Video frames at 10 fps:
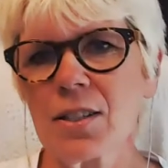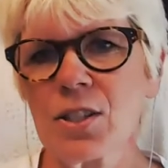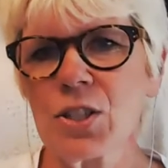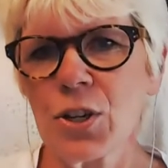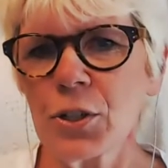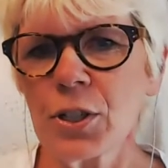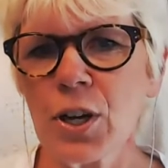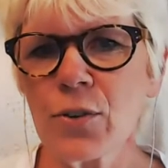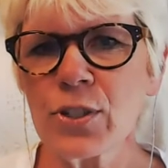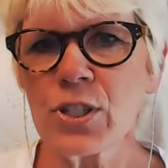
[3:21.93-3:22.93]
turn it
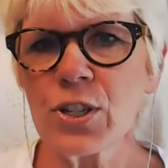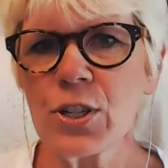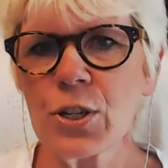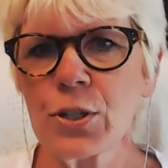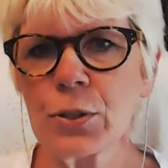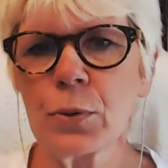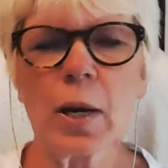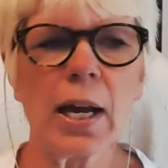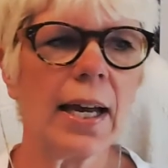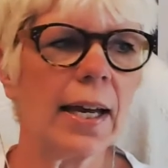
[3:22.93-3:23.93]
over to you
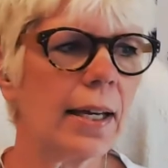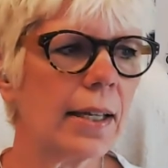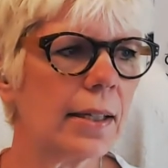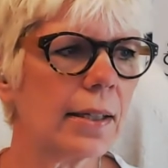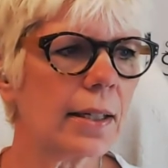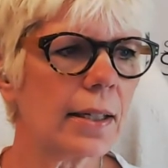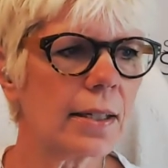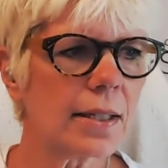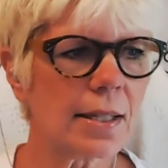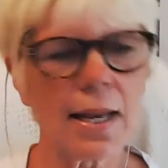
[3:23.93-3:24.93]
and
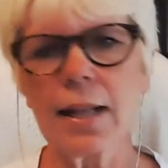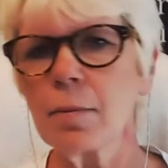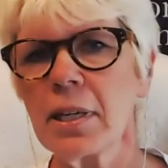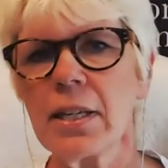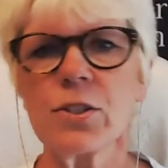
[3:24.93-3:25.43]
tell me,